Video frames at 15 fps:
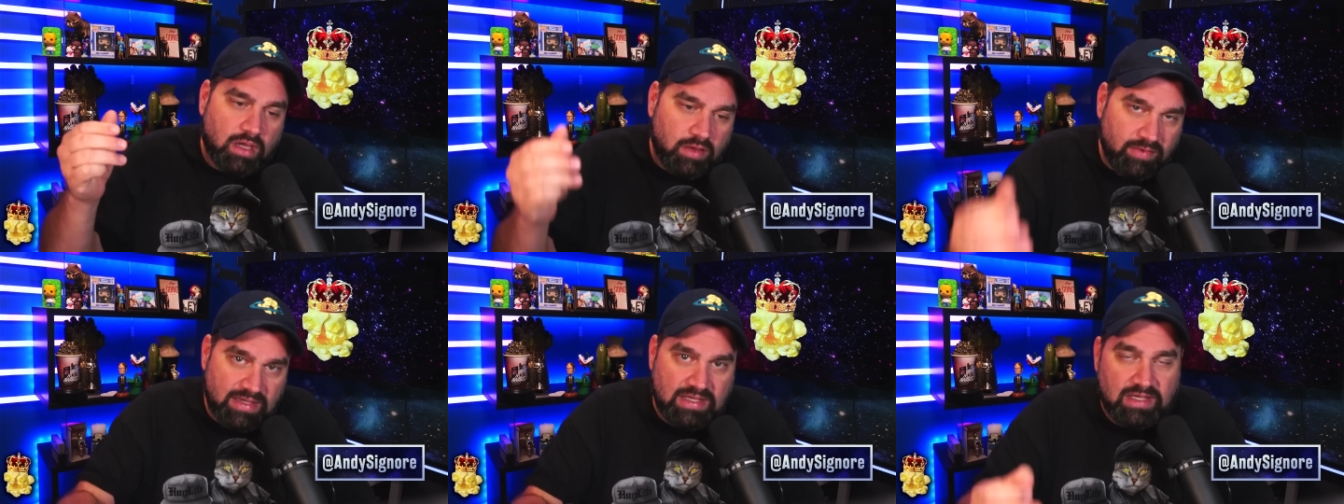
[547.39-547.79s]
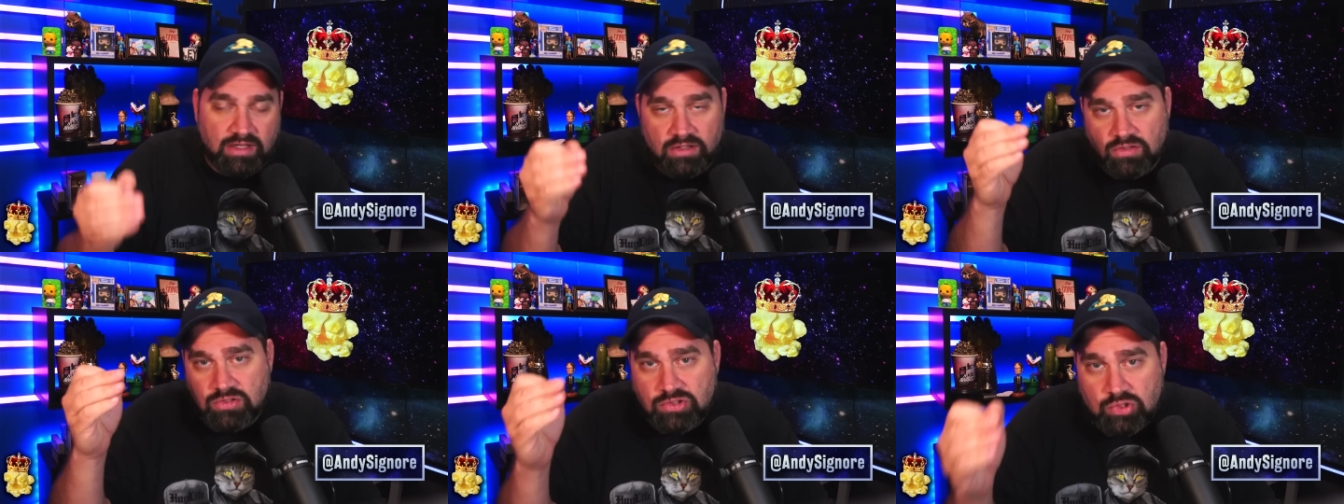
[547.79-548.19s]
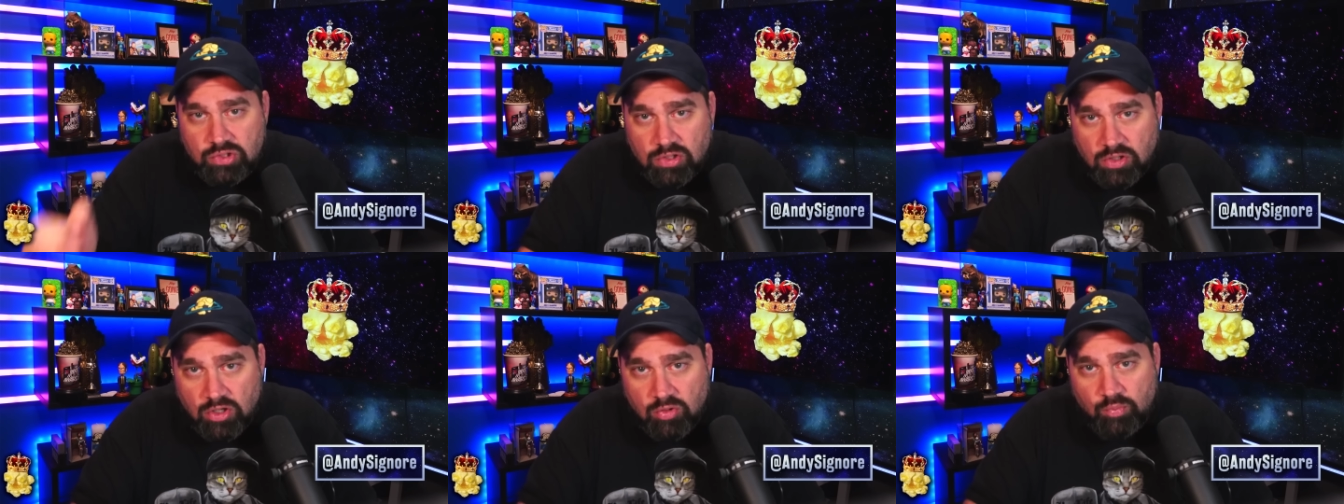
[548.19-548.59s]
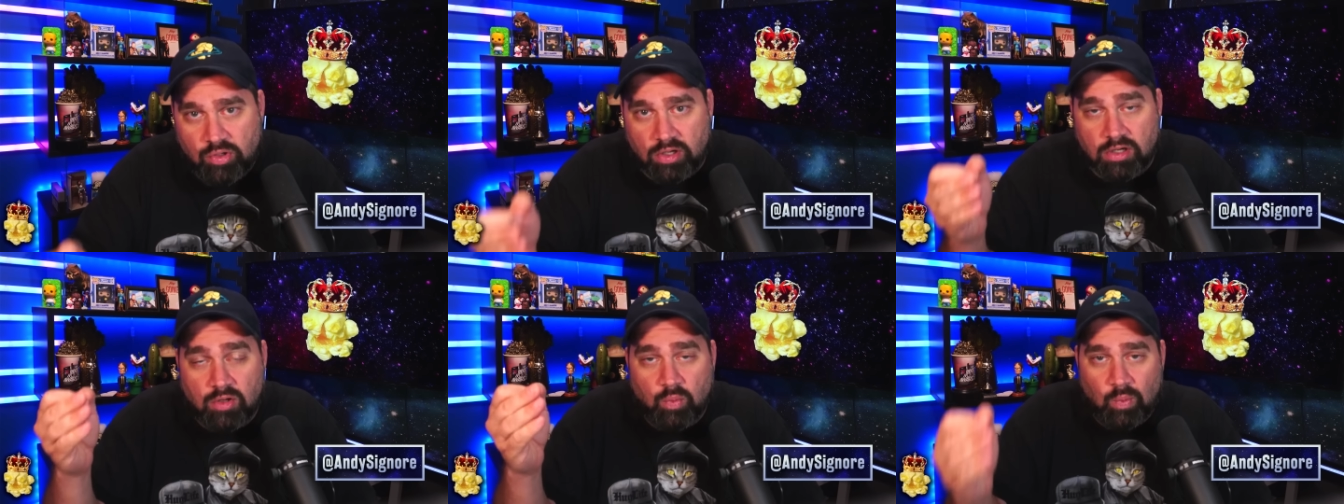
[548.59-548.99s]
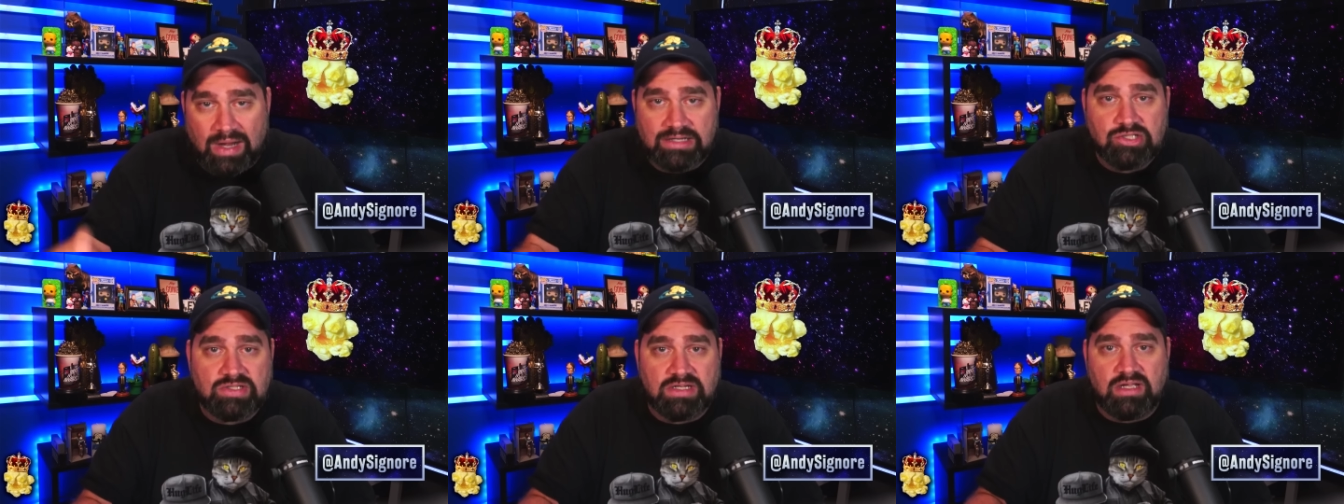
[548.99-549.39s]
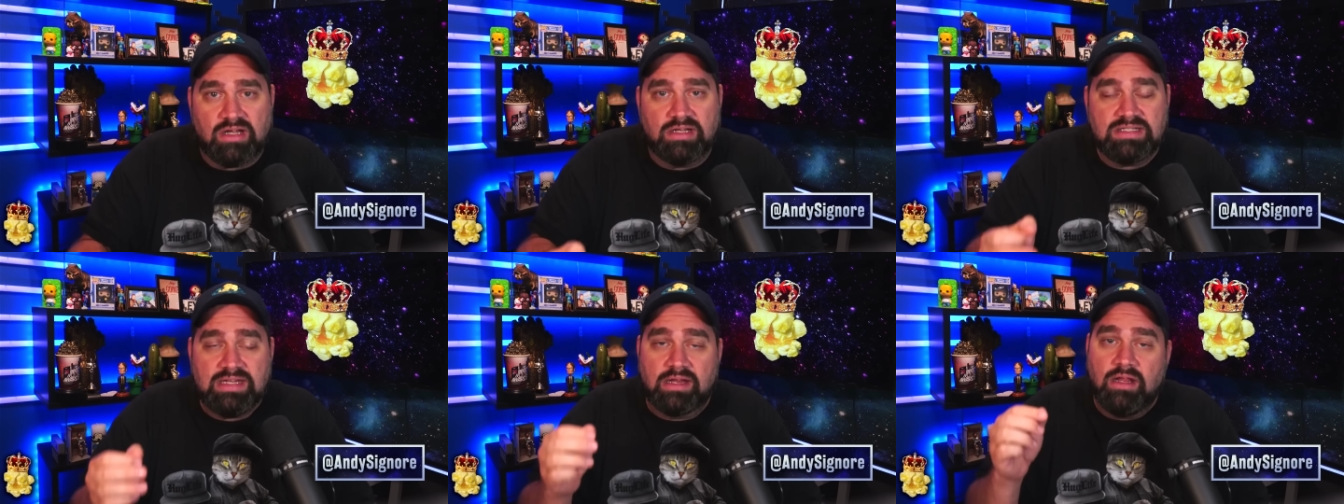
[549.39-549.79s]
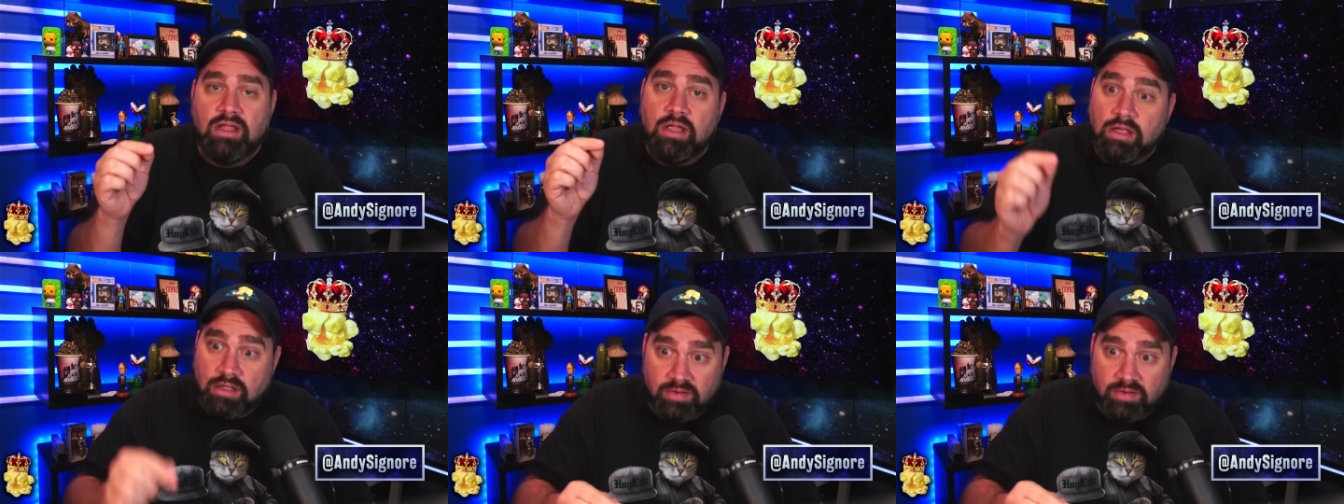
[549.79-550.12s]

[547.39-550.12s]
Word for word: Click it. Do your homework. Watch the content.